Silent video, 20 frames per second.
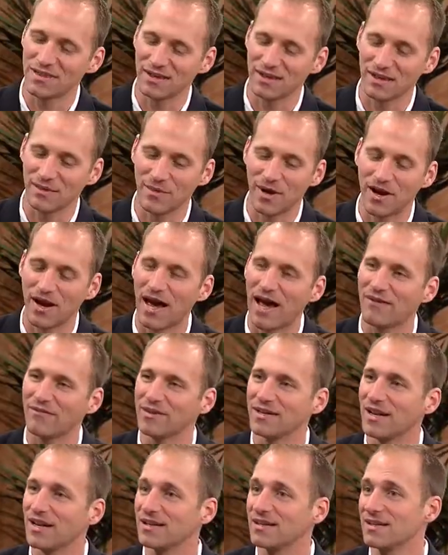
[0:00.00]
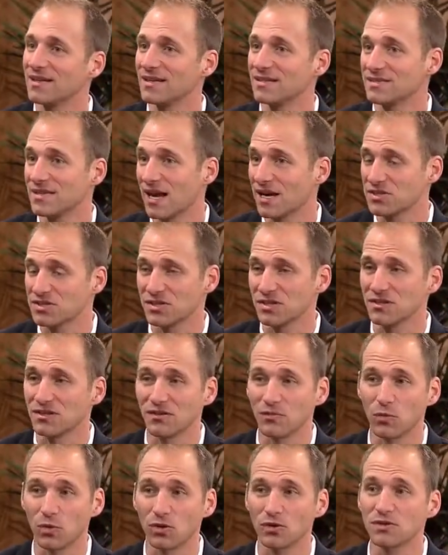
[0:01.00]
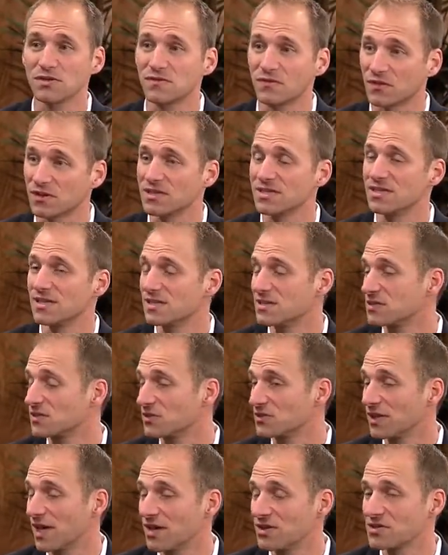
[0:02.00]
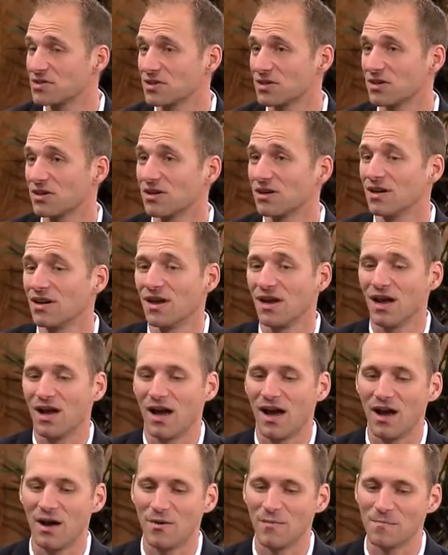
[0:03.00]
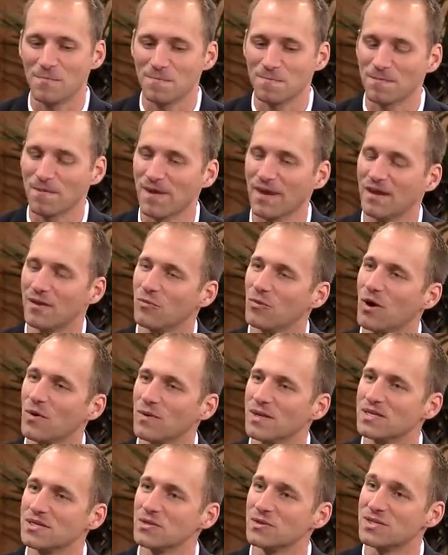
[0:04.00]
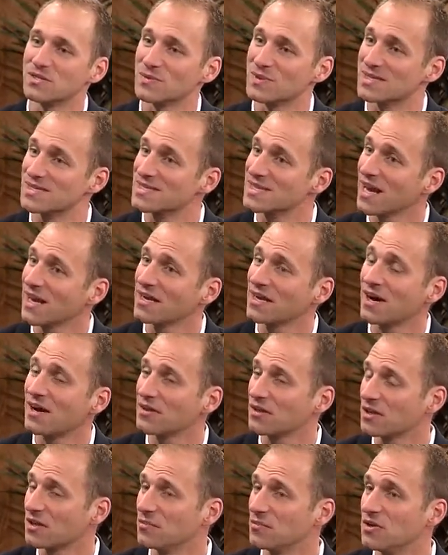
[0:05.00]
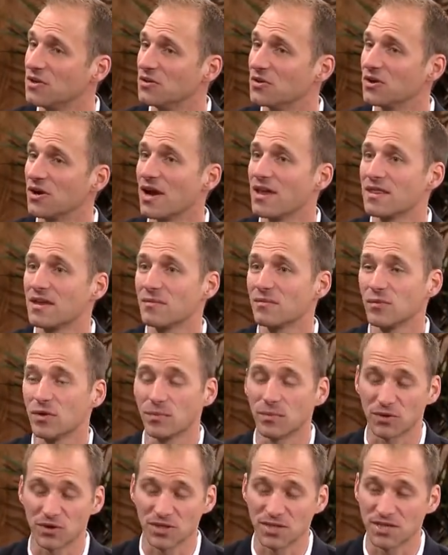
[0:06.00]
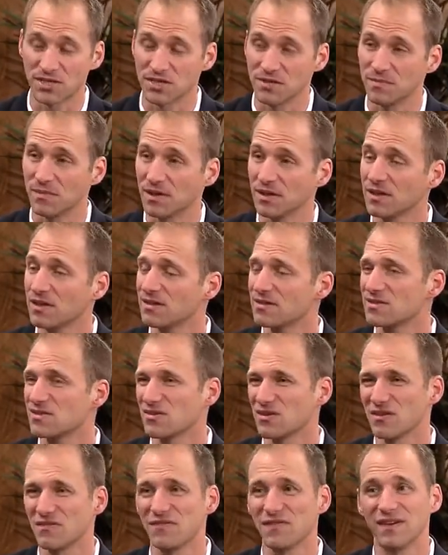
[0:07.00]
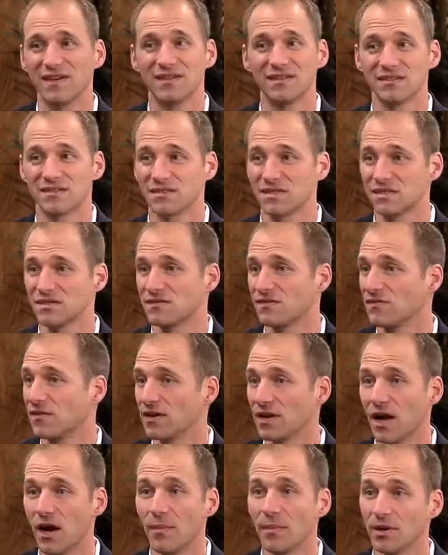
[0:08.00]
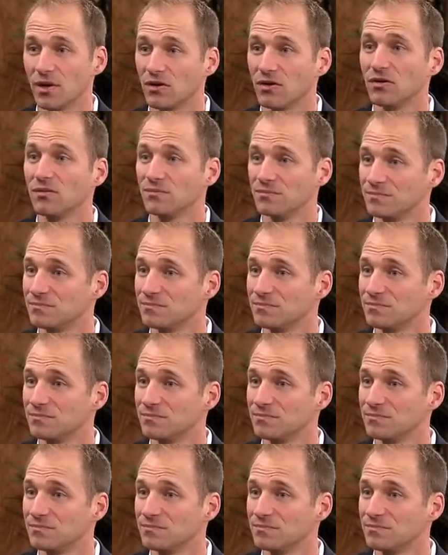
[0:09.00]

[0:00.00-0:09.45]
thing about AvaDent, it's actually the world's first digital denture. What we do is we design it on the computer and then we precision mill it, so the fit is just phenomenal.